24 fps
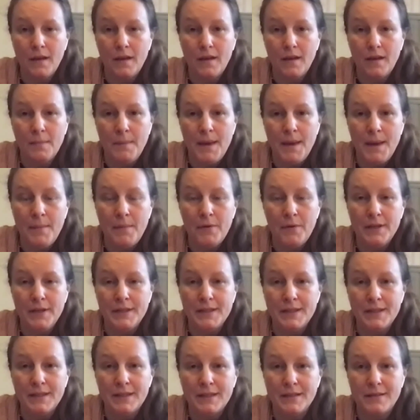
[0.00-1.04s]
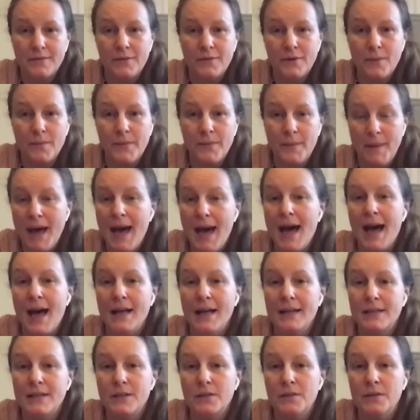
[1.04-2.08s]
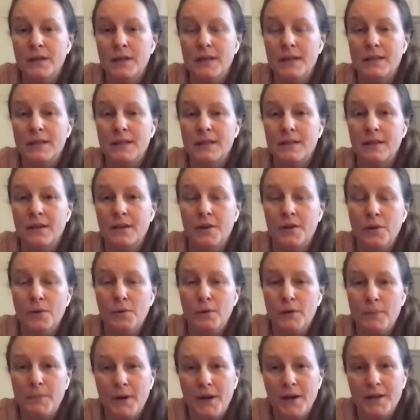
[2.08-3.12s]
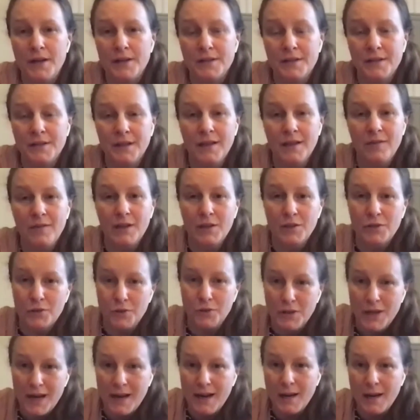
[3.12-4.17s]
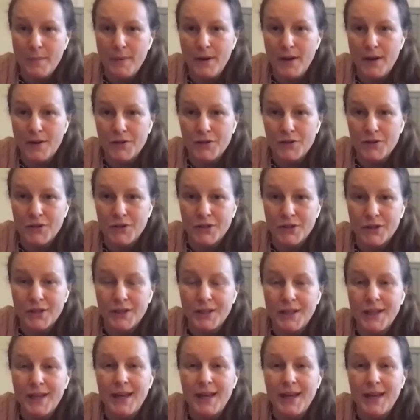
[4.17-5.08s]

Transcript: memories from the past. So it's an older person giving to a younger person.